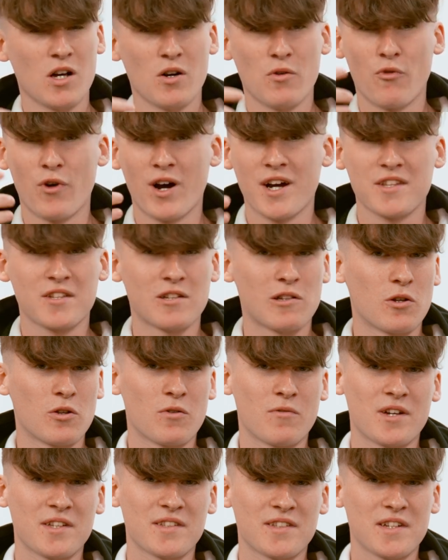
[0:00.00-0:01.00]
write a lot
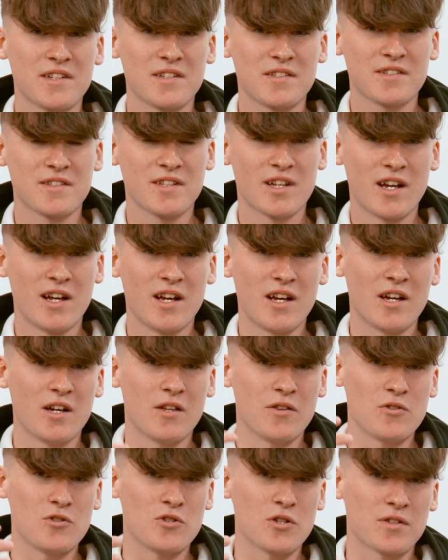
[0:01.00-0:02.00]
of essays,
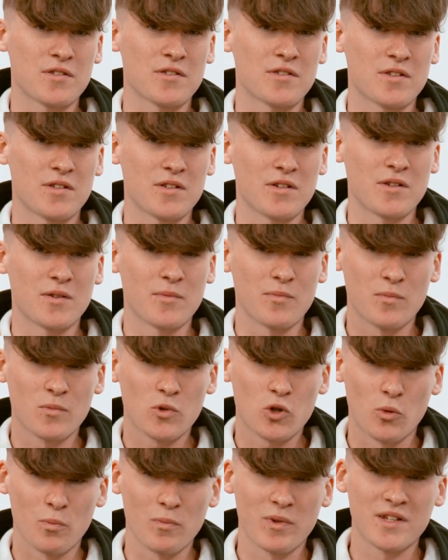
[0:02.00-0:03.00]
and just
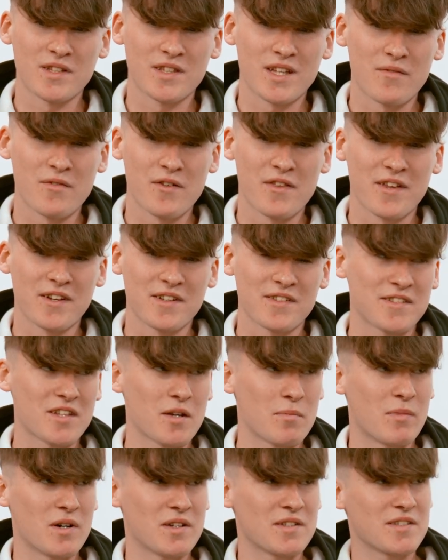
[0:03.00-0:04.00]
complete everything
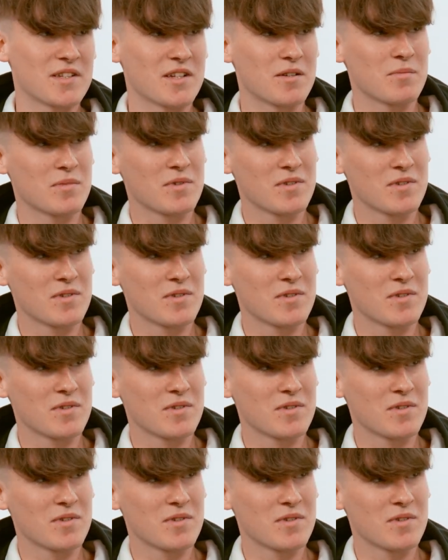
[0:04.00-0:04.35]
step by step.